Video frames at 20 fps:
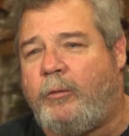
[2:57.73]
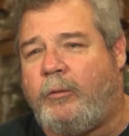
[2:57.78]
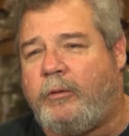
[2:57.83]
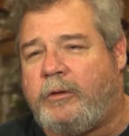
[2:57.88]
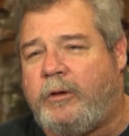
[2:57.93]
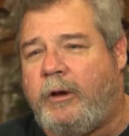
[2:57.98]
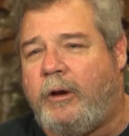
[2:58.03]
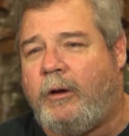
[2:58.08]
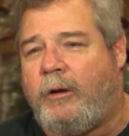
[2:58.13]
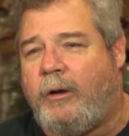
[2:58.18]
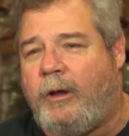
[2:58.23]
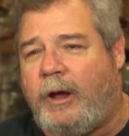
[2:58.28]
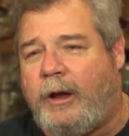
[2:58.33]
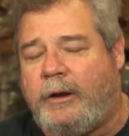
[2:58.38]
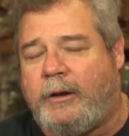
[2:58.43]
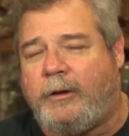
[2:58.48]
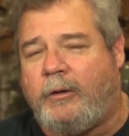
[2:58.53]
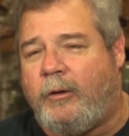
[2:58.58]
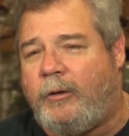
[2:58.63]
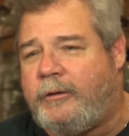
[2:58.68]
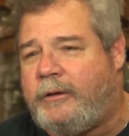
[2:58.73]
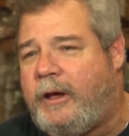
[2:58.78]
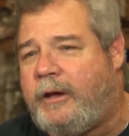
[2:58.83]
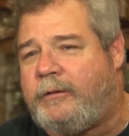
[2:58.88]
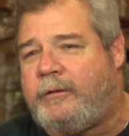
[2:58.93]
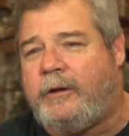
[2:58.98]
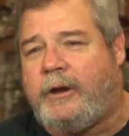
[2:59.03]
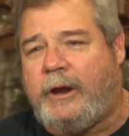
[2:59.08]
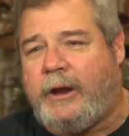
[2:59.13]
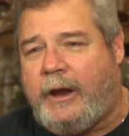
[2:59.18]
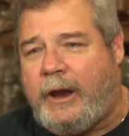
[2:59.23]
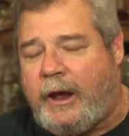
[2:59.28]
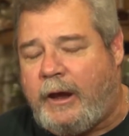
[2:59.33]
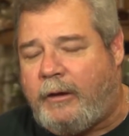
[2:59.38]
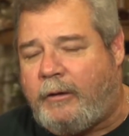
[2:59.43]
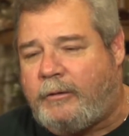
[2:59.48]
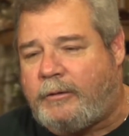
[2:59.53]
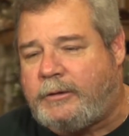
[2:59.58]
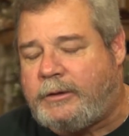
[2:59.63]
North Carolina, called Destiny Now.